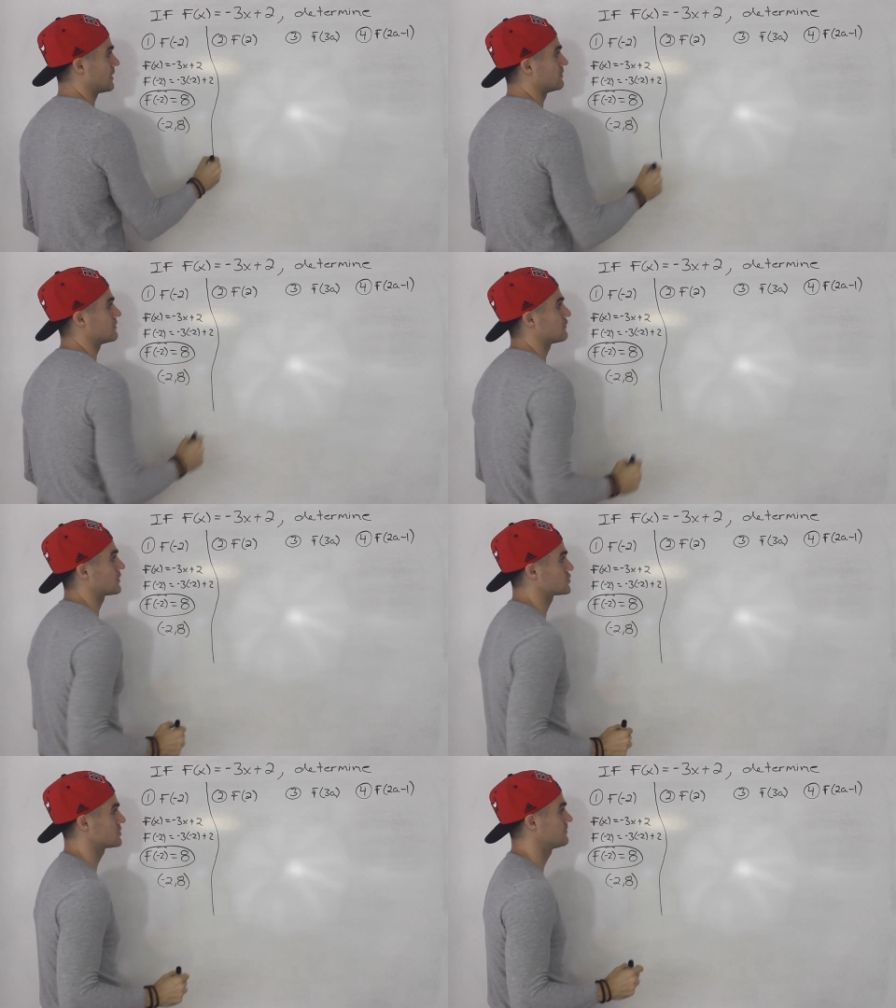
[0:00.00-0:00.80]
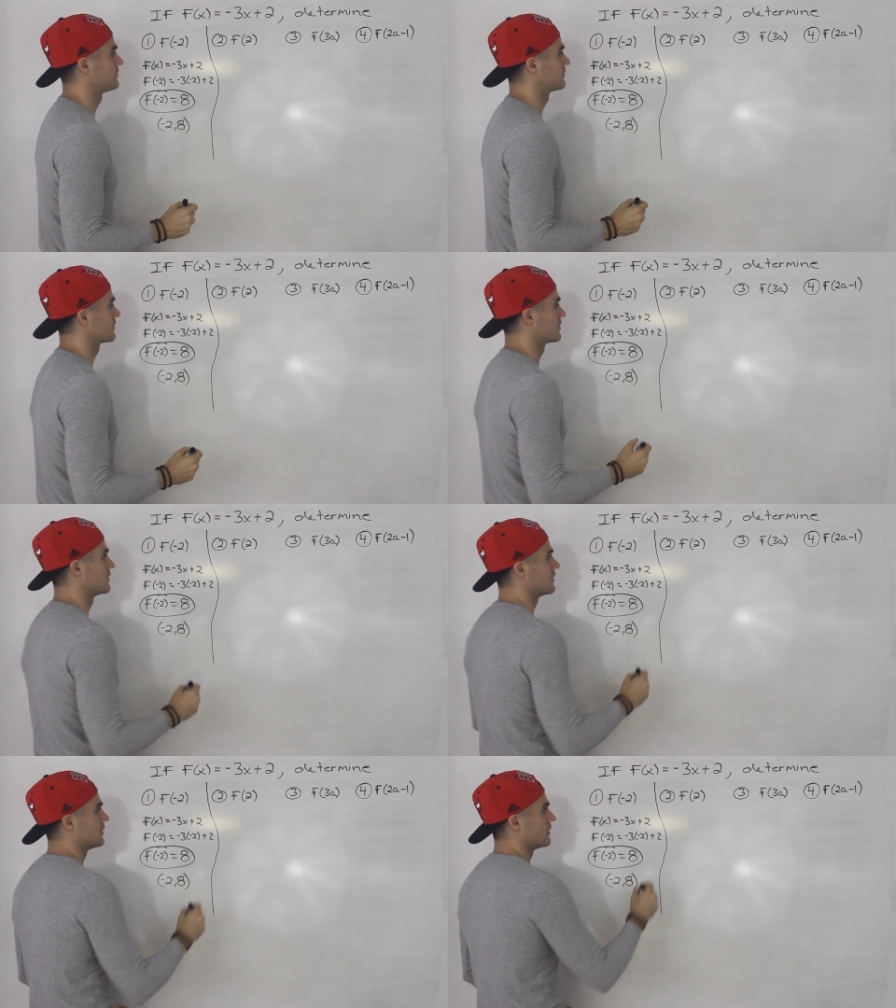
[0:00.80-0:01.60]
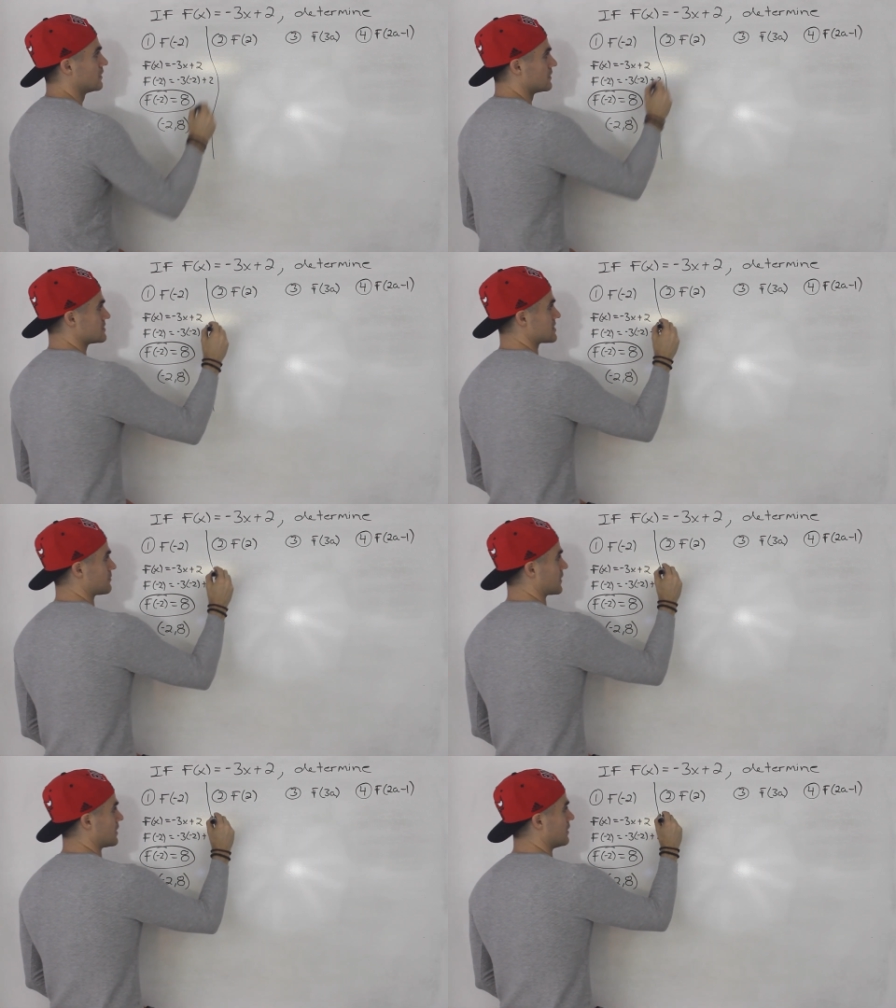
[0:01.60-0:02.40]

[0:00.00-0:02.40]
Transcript: in the function. Same thing